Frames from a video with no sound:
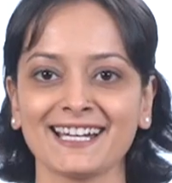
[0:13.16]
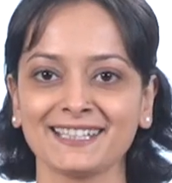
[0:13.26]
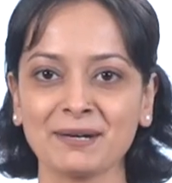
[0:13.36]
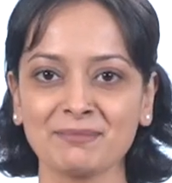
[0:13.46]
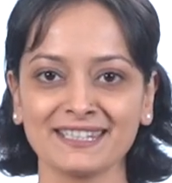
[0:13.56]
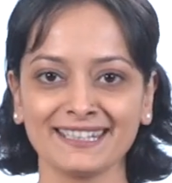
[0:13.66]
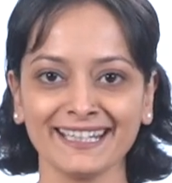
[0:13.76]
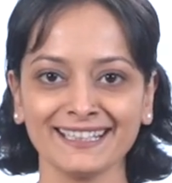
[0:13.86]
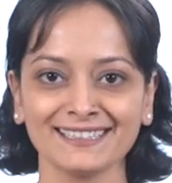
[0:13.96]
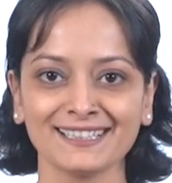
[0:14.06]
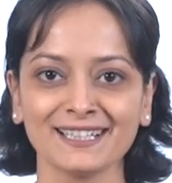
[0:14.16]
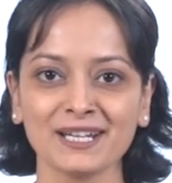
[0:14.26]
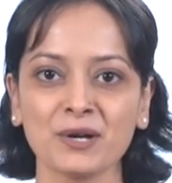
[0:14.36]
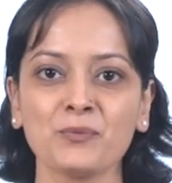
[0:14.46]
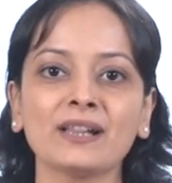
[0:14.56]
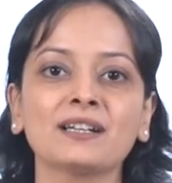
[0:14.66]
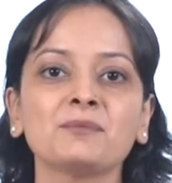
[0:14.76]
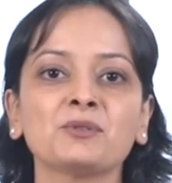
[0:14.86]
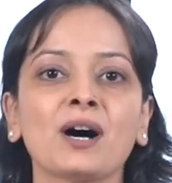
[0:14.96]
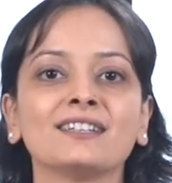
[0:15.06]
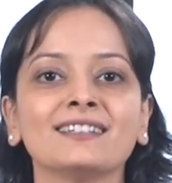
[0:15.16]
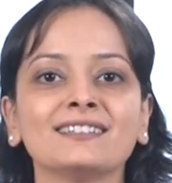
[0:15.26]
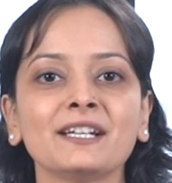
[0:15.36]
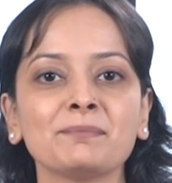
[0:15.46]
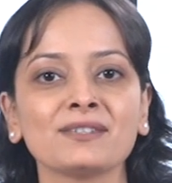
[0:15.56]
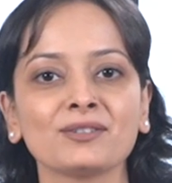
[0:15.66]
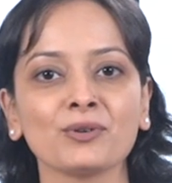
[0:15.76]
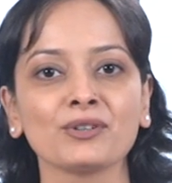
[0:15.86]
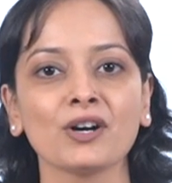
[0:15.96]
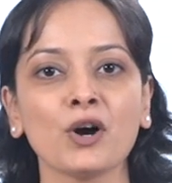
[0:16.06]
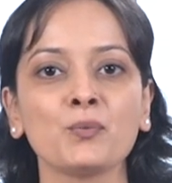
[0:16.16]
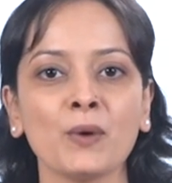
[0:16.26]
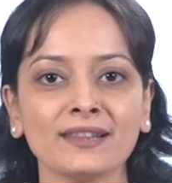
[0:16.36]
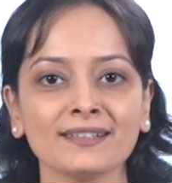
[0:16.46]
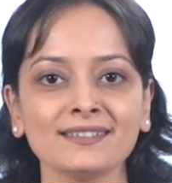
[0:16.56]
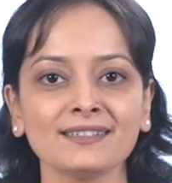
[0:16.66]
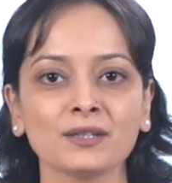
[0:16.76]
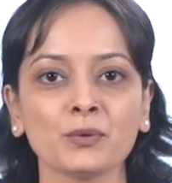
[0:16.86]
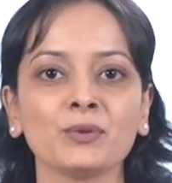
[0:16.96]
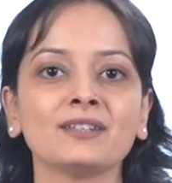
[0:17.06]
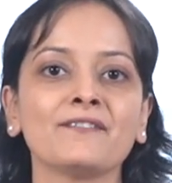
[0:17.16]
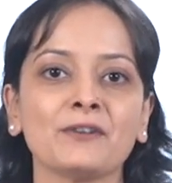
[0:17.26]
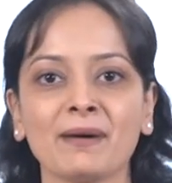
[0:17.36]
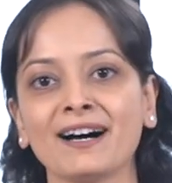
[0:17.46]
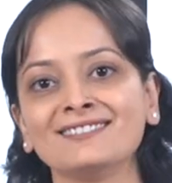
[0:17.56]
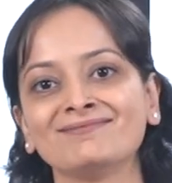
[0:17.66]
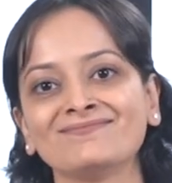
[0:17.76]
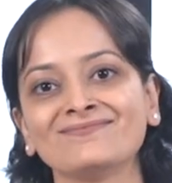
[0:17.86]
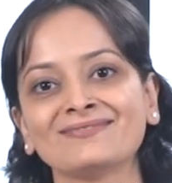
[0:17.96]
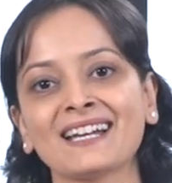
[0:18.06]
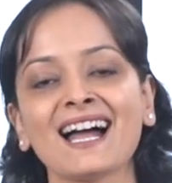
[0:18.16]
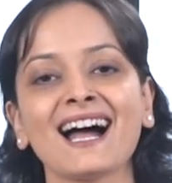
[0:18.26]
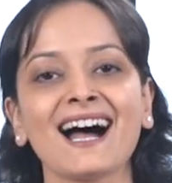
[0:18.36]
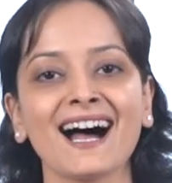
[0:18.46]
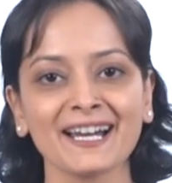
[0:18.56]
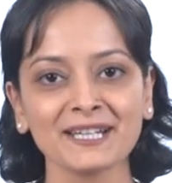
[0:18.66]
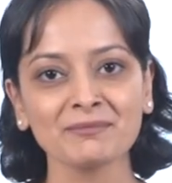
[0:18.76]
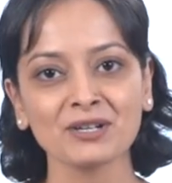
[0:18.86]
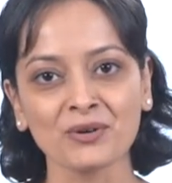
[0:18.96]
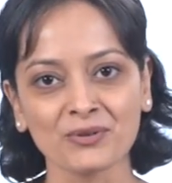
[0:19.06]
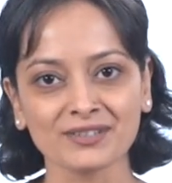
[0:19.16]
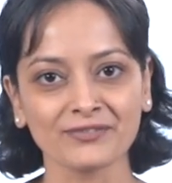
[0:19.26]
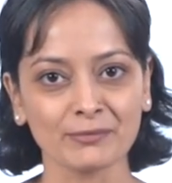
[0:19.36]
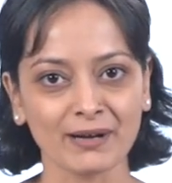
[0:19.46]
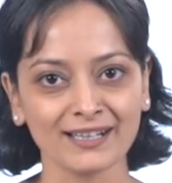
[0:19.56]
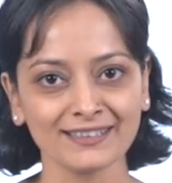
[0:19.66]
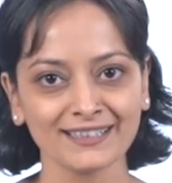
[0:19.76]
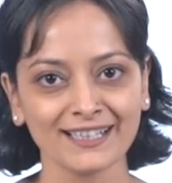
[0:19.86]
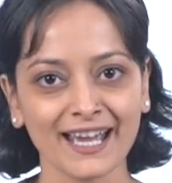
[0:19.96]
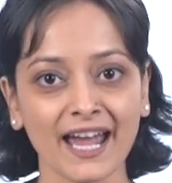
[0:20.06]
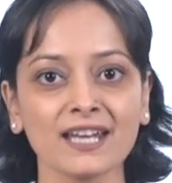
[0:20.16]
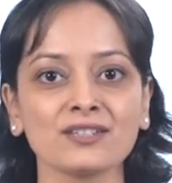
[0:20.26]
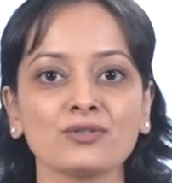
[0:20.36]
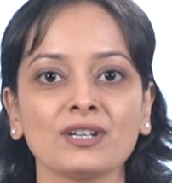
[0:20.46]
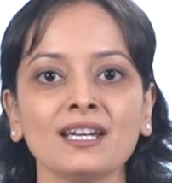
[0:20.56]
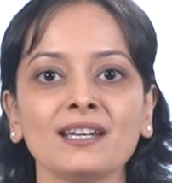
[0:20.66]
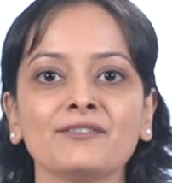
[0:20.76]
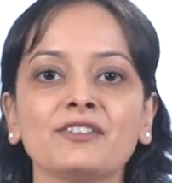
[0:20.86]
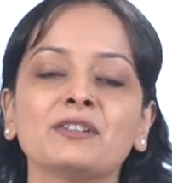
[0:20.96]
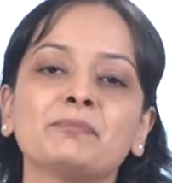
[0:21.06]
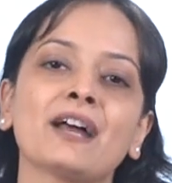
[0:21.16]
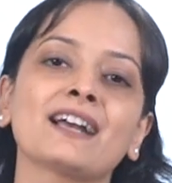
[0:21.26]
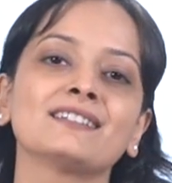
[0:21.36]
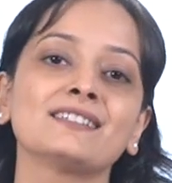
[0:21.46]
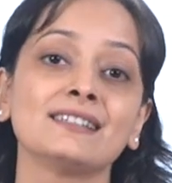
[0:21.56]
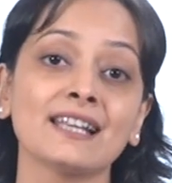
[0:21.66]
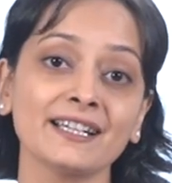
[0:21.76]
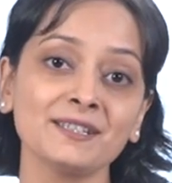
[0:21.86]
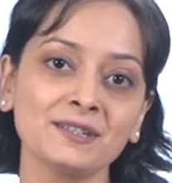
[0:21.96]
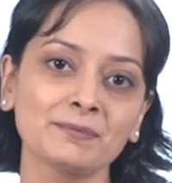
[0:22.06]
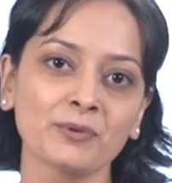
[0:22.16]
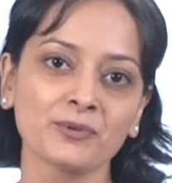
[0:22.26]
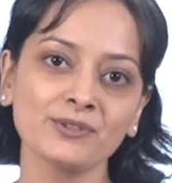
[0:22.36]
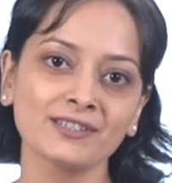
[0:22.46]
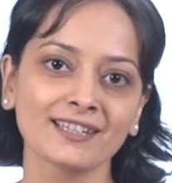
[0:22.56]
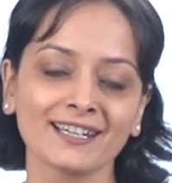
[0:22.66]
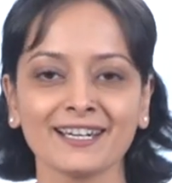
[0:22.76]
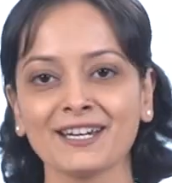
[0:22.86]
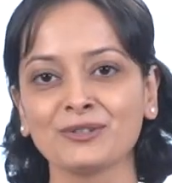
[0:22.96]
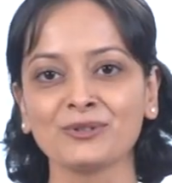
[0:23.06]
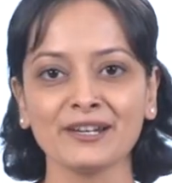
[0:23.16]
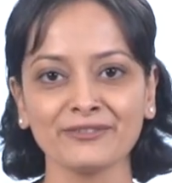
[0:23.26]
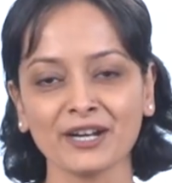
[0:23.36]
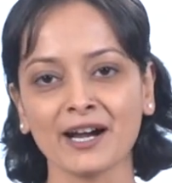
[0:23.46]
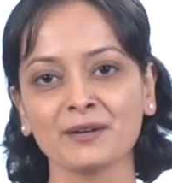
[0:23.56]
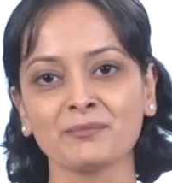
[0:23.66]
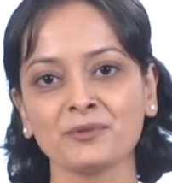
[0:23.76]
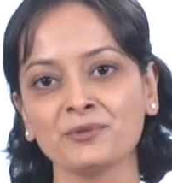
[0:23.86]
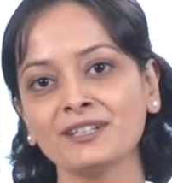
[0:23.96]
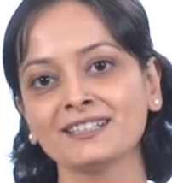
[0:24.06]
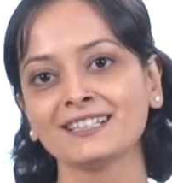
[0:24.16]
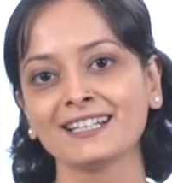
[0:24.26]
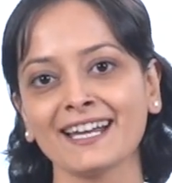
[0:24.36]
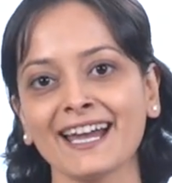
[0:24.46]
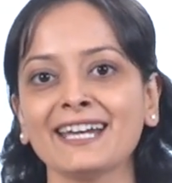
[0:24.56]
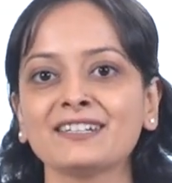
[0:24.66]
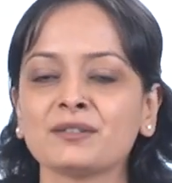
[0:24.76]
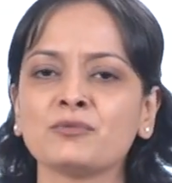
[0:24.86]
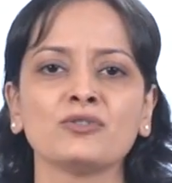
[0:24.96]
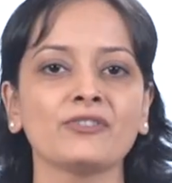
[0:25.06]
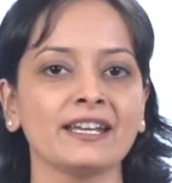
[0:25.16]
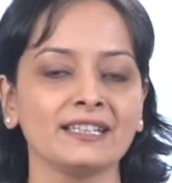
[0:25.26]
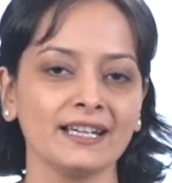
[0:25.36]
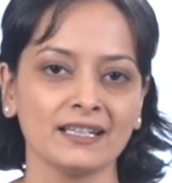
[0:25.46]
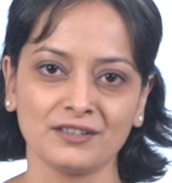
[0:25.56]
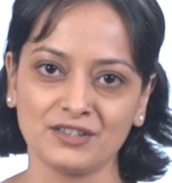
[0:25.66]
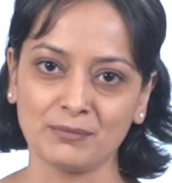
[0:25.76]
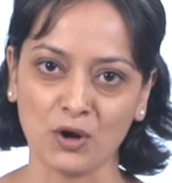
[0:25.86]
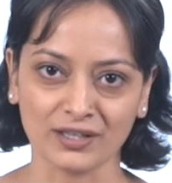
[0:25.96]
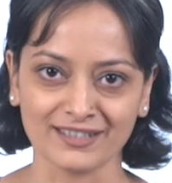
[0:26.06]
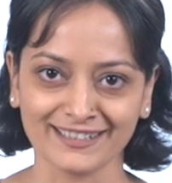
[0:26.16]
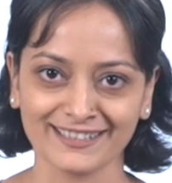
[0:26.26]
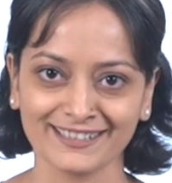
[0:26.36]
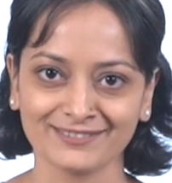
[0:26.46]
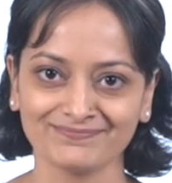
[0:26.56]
Namaste. Welcome to another episode of Wellness with Vibha. I am your host Vibha, and today we will practice lion's pose to lift our mood and remove any energy blockages.